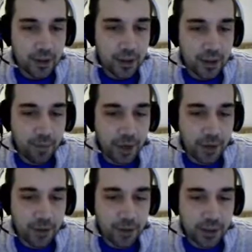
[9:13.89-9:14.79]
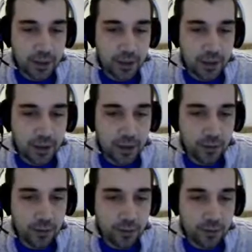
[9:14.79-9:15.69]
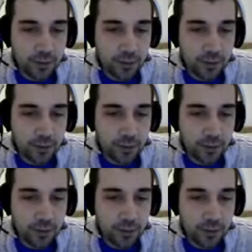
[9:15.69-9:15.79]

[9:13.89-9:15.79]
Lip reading: That may just be something I was